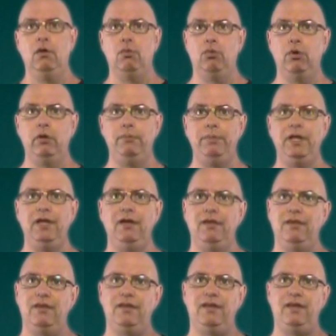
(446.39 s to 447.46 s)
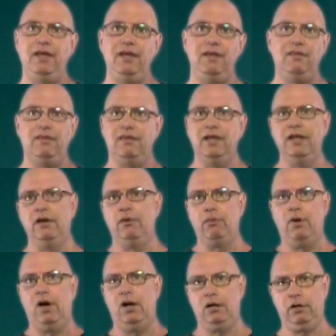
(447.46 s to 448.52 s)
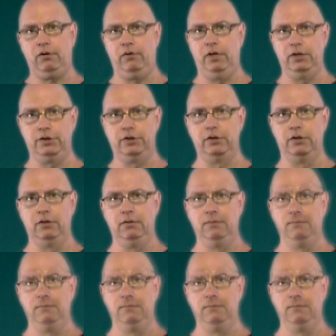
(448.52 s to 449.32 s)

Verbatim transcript: would be the teeth in a rock crusher.